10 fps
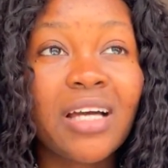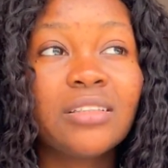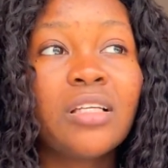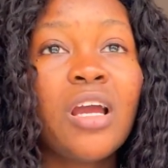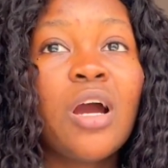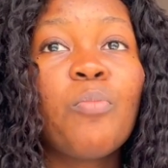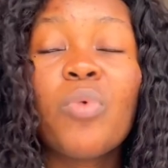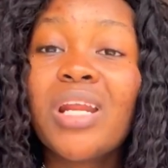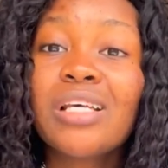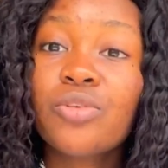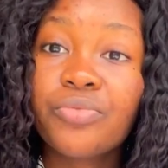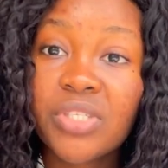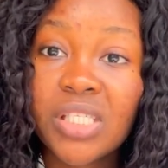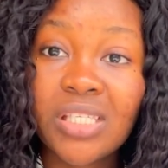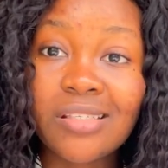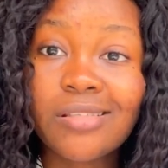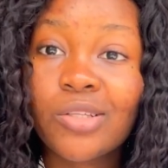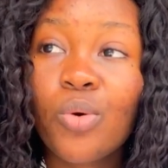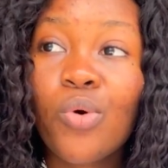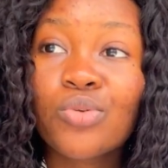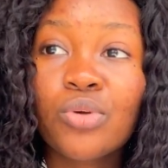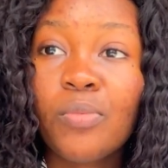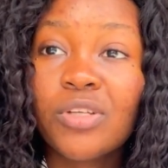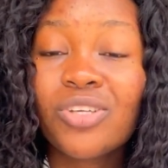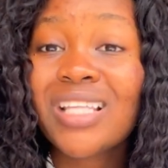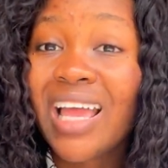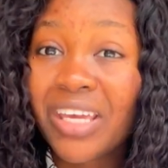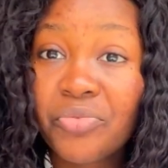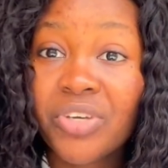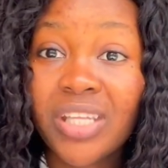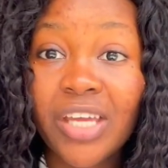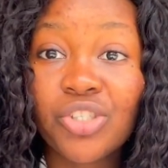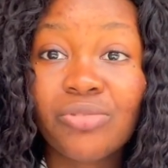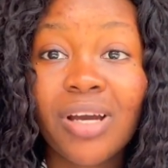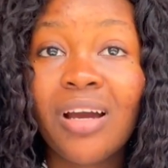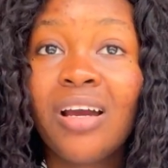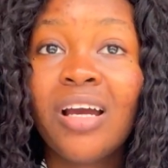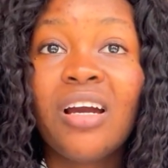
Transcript: And mothers of these kids, they don't want somebody, just like even in Nigeria,